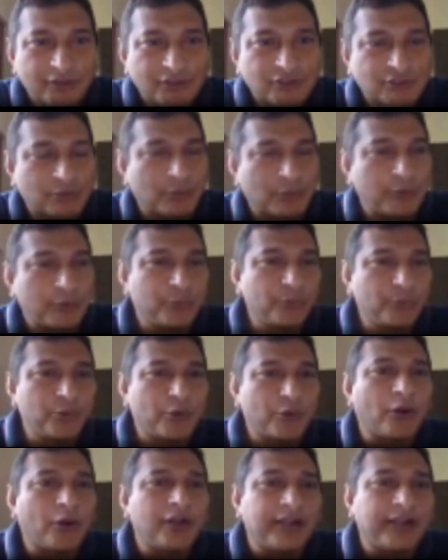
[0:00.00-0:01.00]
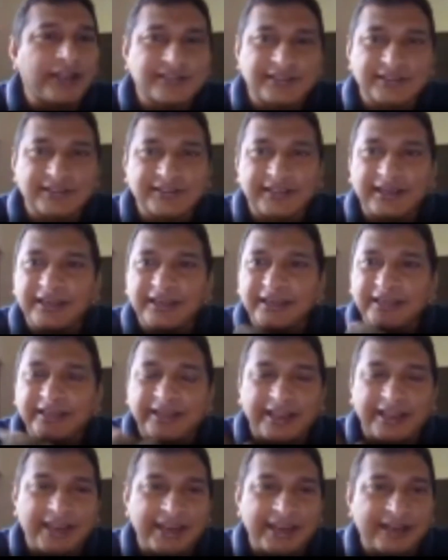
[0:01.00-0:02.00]
So you don't
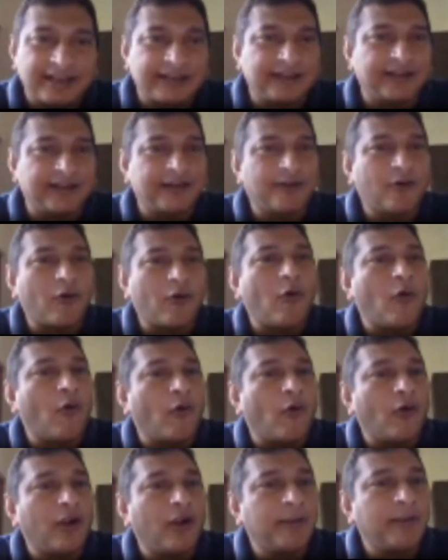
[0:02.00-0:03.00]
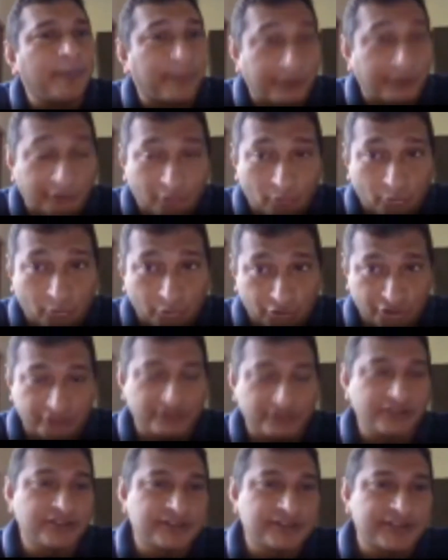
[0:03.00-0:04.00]
necessarily take all
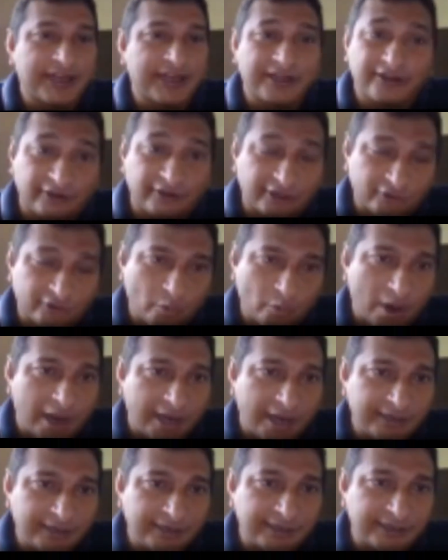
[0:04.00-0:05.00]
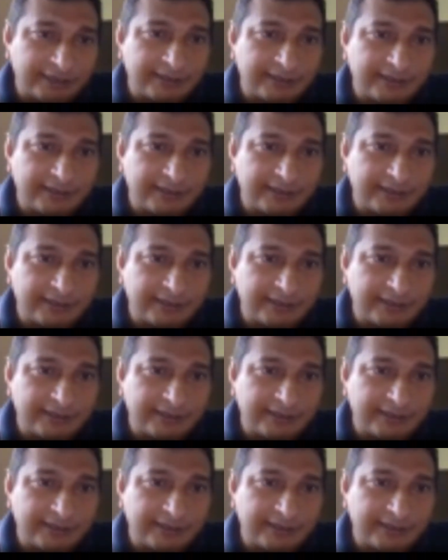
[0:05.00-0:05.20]
precautions that required